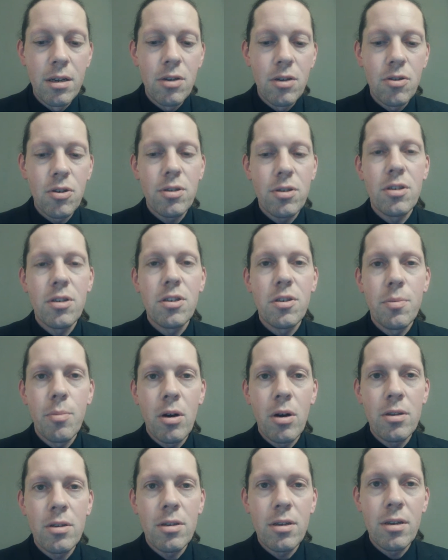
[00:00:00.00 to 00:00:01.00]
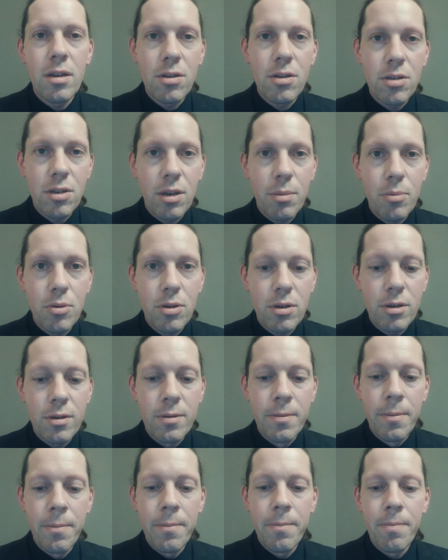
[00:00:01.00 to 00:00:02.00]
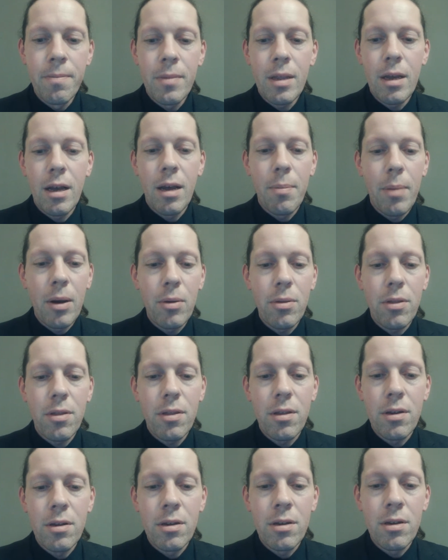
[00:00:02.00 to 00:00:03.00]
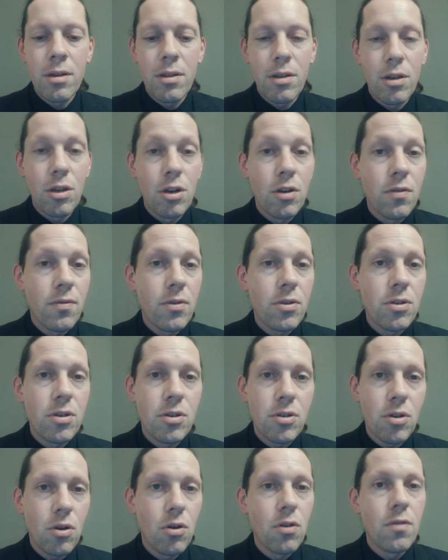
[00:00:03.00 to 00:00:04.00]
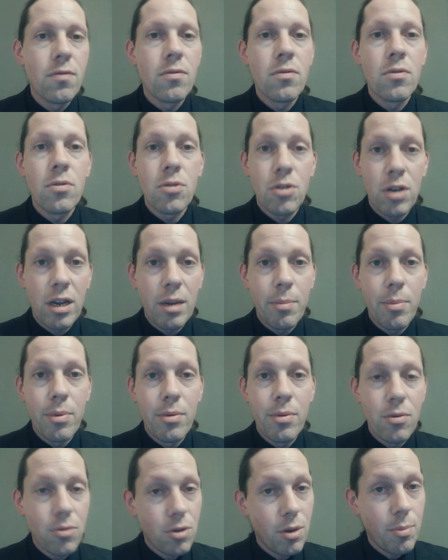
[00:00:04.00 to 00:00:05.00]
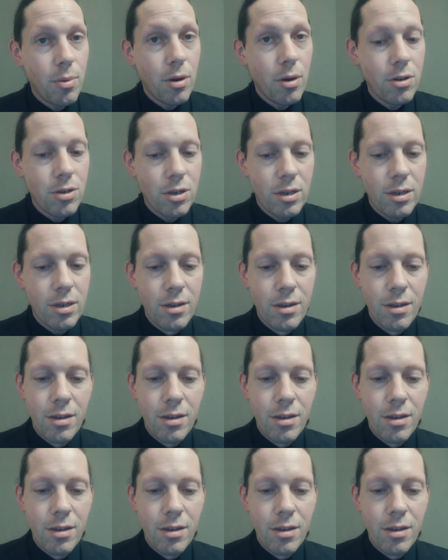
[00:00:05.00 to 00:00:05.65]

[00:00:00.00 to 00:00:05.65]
just a smarter assumption about the universe's overall shape or topology.